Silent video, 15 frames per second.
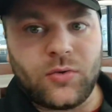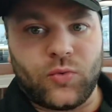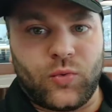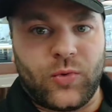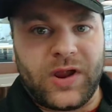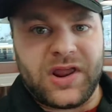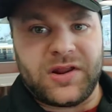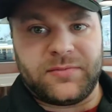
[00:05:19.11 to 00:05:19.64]

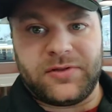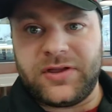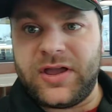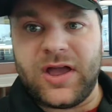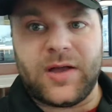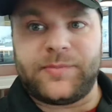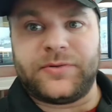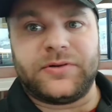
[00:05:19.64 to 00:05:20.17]
Randomly
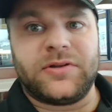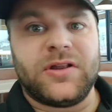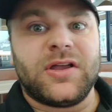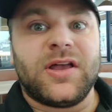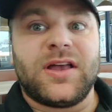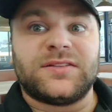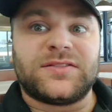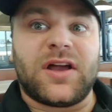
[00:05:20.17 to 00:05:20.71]
happen.
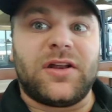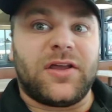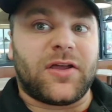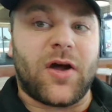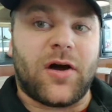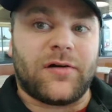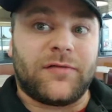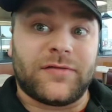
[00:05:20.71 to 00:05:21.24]
Signing
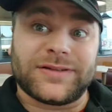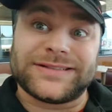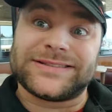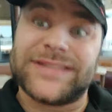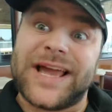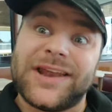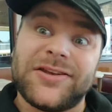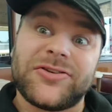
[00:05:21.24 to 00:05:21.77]
off,
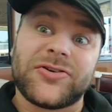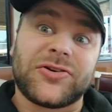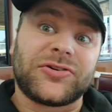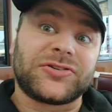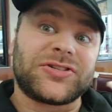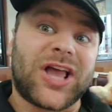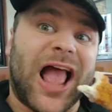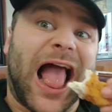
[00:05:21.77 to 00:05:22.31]

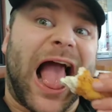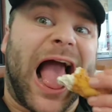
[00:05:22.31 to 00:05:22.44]
Tenders.